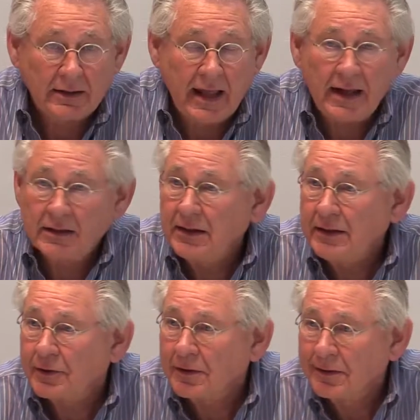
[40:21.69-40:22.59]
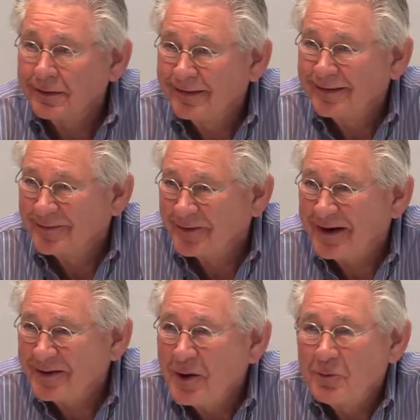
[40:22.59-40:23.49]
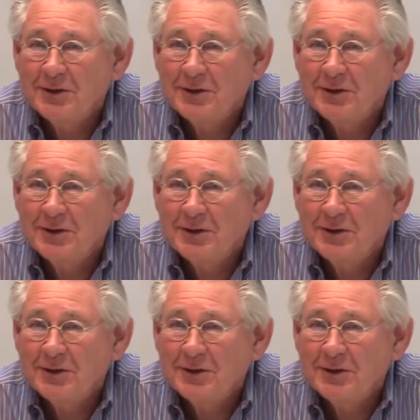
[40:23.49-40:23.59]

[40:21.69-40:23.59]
gang leader, right?